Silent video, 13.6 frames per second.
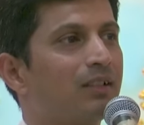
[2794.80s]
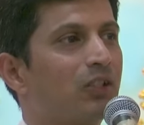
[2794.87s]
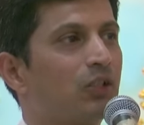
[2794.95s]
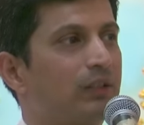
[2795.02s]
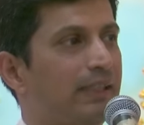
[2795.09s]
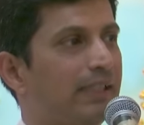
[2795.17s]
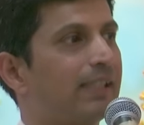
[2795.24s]

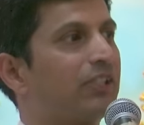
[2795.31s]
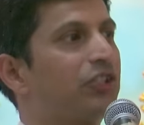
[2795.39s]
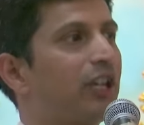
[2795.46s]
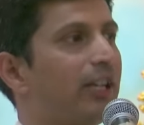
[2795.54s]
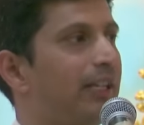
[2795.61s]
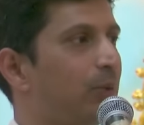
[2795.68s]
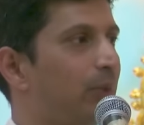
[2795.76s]
So this
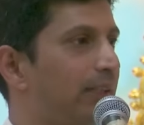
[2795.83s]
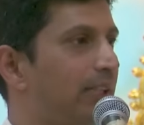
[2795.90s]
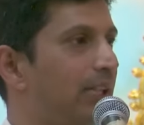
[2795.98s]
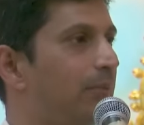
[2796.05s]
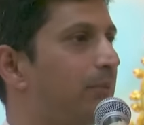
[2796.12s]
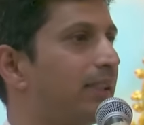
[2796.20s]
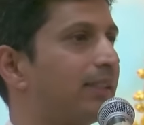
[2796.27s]
journey with
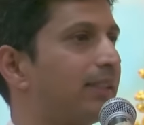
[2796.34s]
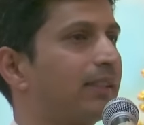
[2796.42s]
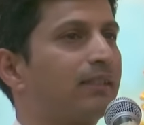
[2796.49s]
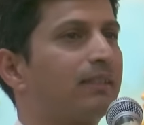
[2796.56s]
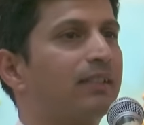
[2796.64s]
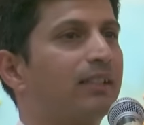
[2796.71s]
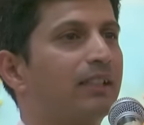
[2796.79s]
him
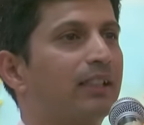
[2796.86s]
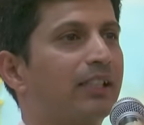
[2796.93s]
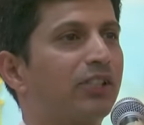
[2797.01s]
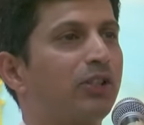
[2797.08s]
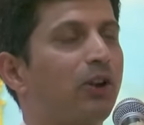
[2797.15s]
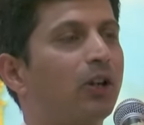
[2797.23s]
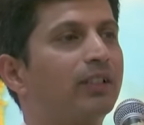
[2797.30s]

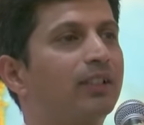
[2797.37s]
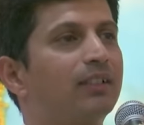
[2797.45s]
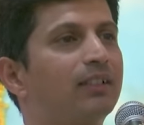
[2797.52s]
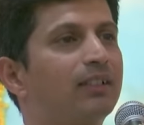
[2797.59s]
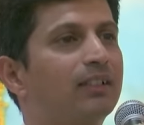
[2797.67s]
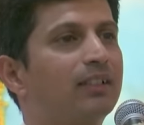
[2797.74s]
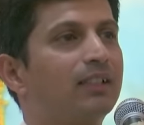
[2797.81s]
is not
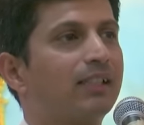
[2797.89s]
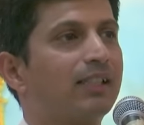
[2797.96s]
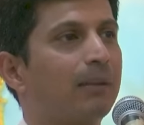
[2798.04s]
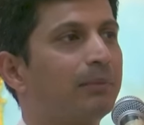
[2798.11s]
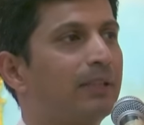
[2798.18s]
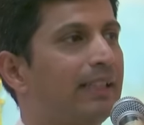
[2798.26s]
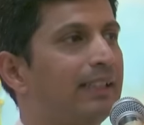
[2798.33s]

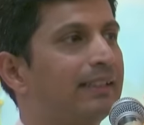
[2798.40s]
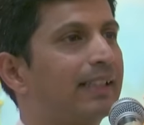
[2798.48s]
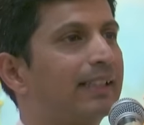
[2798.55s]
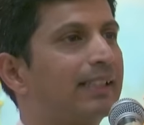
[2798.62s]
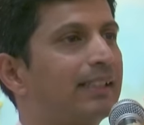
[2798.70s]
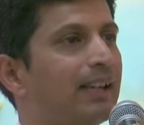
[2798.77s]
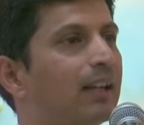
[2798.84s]
something
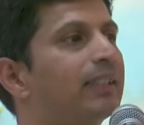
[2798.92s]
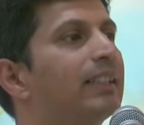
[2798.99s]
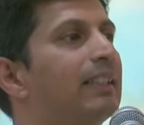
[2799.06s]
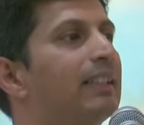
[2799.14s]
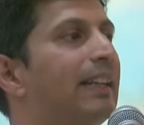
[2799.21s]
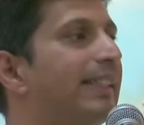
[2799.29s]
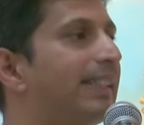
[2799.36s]
that
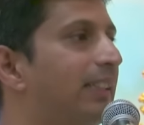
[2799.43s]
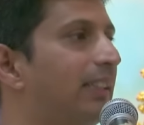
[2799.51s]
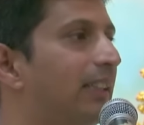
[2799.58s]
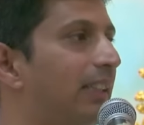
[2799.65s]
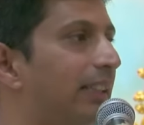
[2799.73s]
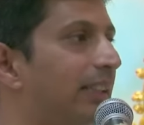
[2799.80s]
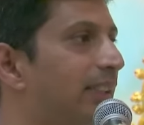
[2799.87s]
started
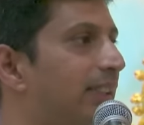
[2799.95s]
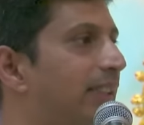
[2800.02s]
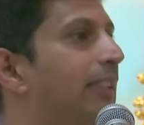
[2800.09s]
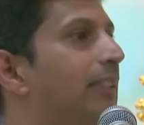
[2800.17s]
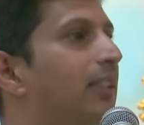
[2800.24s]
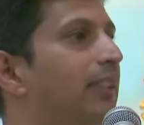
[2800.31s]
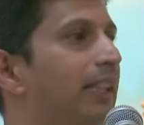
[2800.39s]
recently.
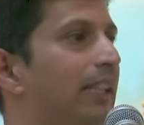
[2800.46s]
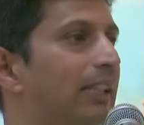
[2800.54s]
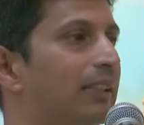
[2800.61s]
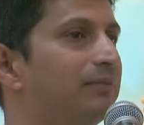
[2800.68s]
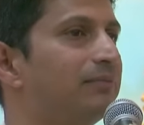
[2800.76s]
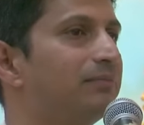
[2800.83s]
It's eternal.